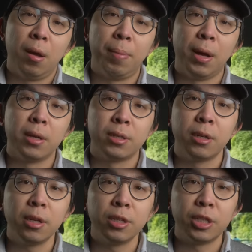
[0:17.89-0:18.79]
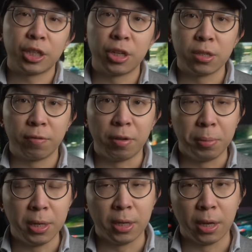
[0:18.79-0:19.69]
But certain sections of the
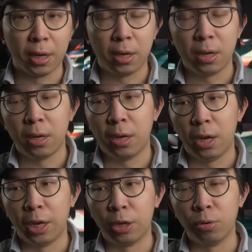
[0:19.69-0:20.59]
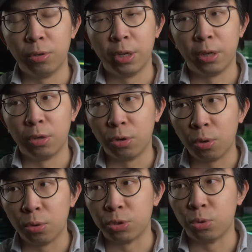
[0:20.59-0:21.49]
media, including
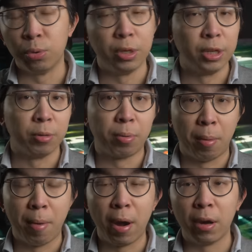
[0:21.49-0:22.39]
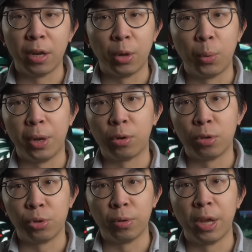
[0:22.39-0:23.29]
those who deal primarily with
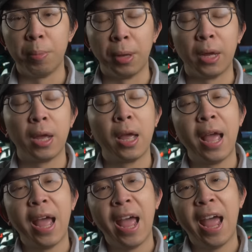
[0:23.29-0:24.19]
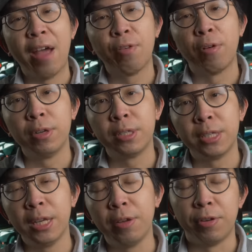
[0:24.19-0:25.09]
console gaming, have
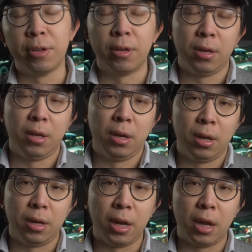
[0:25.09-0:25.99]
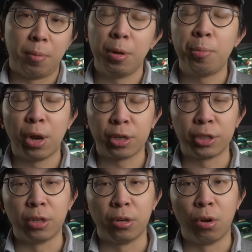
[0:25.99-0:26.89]
received their
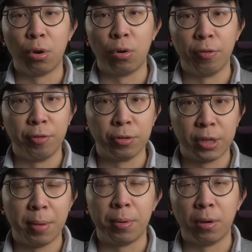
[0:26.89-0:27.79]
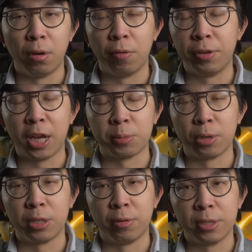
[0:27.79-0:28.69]
pre-production or review sample of the
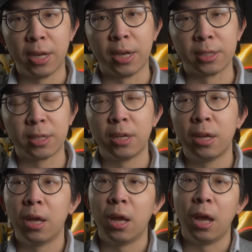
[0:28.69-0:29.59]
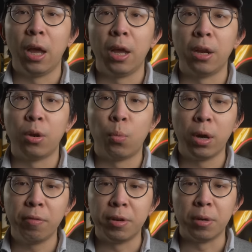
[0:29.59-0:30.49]
Xbox Series X. And
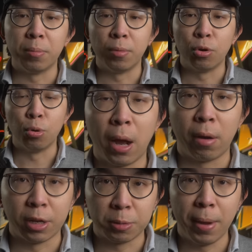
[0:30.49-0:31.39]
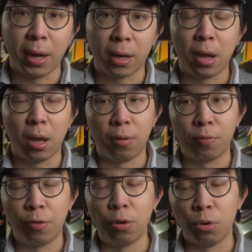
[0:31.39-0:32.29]
one of them, who I respect
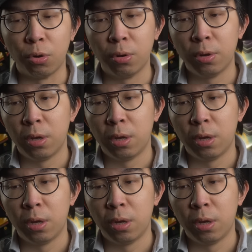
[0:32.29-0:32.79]
and follow,